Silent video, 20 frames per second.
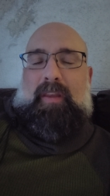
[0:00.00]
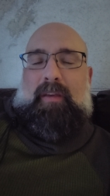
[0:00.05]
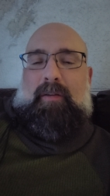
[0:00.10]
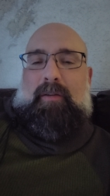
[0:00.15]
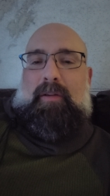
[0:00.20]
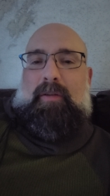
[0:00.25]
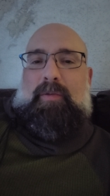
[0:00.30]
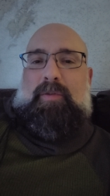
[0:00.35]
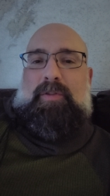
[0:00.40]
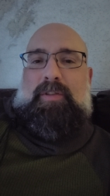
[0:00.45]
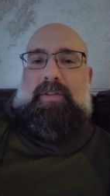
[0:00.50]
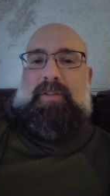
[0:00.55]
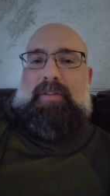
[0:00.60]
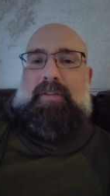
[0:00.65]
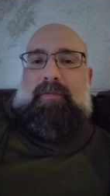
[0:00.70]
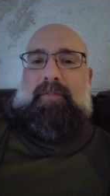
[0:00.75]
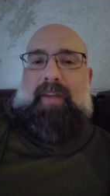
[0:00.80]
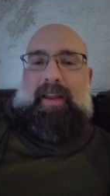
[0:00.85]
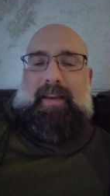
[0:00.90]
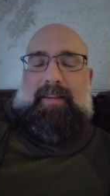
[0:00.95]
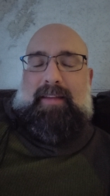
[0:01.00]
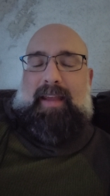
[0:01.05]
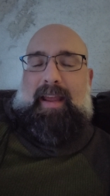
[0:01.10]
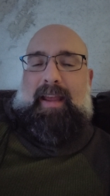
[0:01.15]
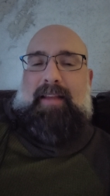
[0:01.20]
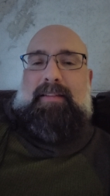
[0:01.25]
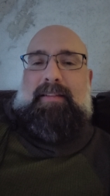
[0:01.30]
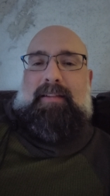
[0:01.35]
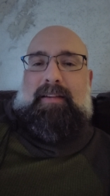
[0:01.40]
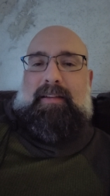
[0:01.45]
it, it, was just a
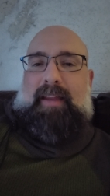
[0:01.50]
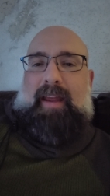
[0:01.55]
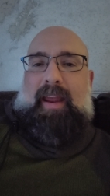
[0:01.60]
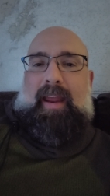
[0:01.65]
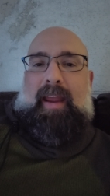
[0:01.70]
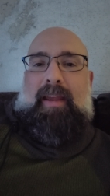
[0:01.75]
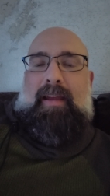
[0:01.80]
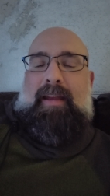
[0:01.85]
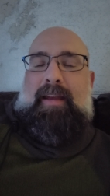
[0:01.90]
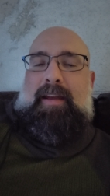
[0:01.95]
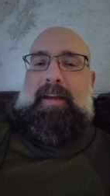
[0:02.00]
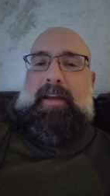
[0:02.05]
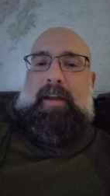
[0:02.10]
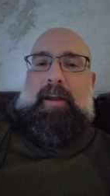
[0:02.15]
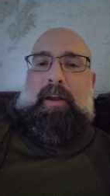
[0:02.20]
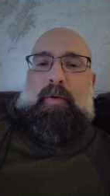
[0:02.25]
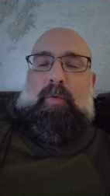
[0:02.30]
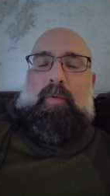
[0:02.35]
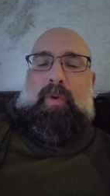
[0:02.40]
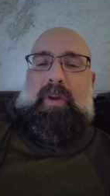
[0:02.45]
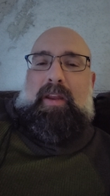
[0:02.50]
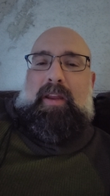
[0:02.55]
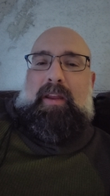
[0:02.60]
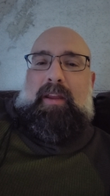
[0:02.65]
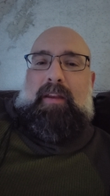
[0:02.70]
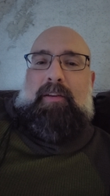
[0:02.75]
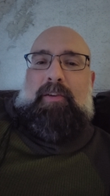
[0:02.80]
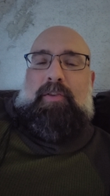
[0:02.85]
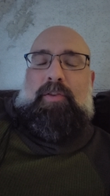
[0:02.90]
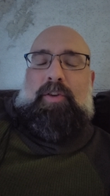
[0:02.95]
fantastic day.
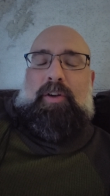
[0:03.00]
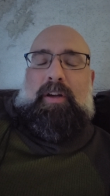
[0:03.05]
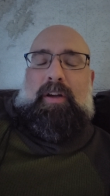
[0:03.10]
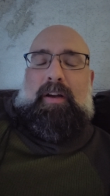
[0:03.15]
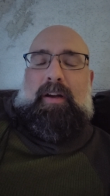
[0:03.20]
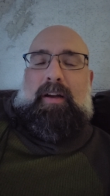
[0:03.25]
We took